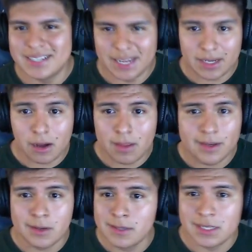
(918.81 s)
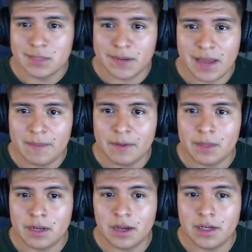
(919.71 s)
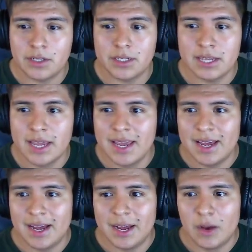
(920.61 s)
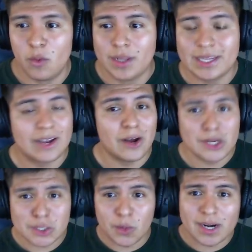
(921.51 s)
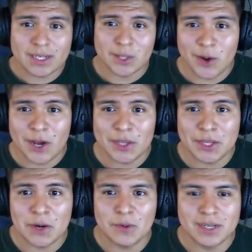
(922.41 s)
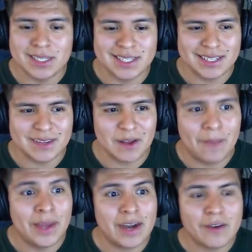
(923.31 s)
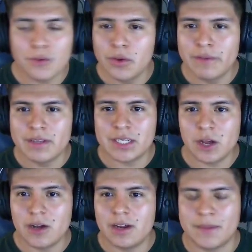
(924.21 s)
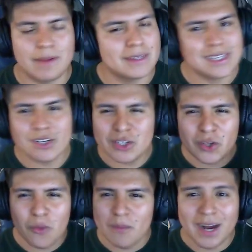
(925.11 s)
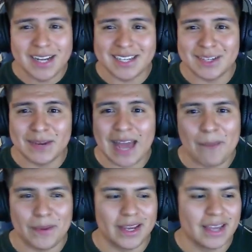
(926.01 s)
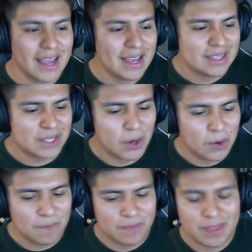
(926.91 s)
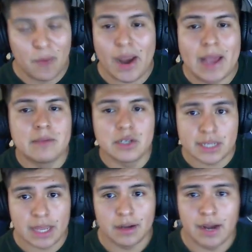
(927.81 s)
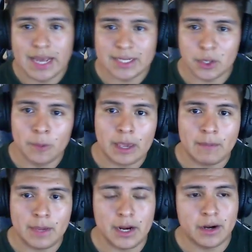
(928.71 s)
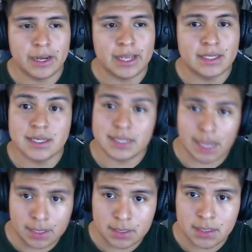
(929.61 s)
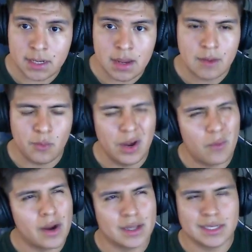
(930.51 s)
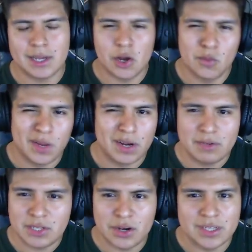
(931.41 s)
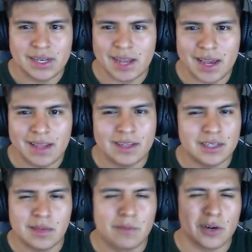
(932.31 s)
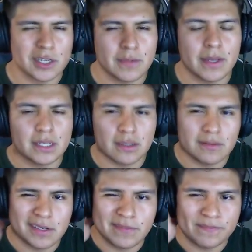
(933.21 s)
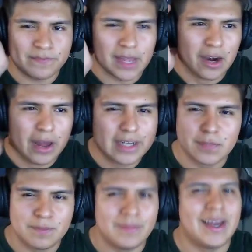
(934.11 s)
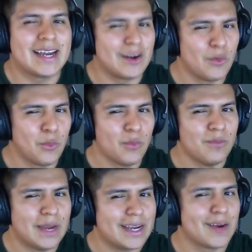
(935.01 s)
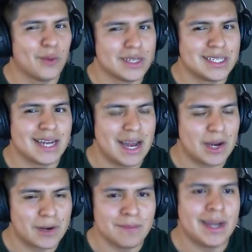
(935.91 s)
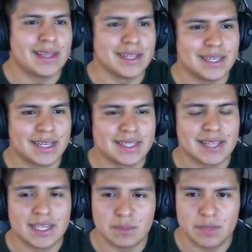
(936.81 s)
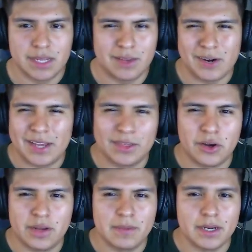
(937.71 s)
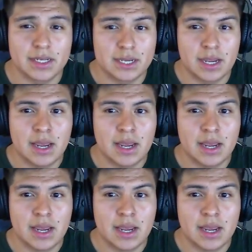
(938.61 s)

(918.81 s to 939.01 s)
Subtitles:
Like all the news that's been happening with the Dodgers. One thing I also wanted to throw out there was, I mean, I don't know if you even saw. I mean, there's so much that's been happening. So the Rams just had their last home game here against the Saints. Really wanted to go, but it was Thursday night, just a little more expensive, and I don't know. I kind of wussied out of buying the tickets last minute. They were like $30.